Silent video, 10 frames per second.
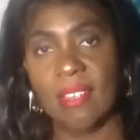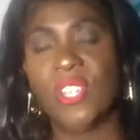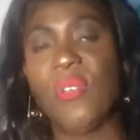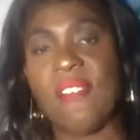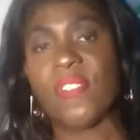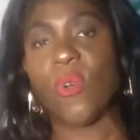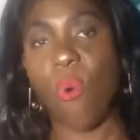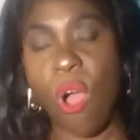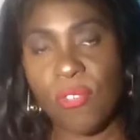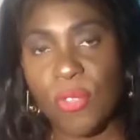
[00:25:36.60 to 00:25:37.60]
You have to
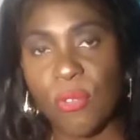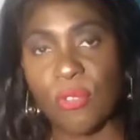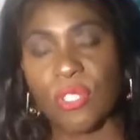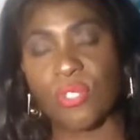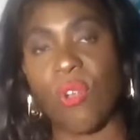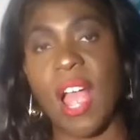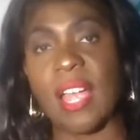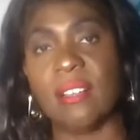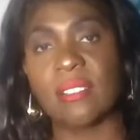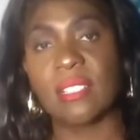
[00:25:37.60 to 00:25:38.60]
walk through those
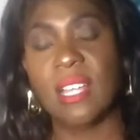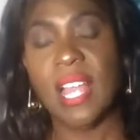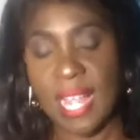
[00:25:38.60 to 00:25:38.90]
trials.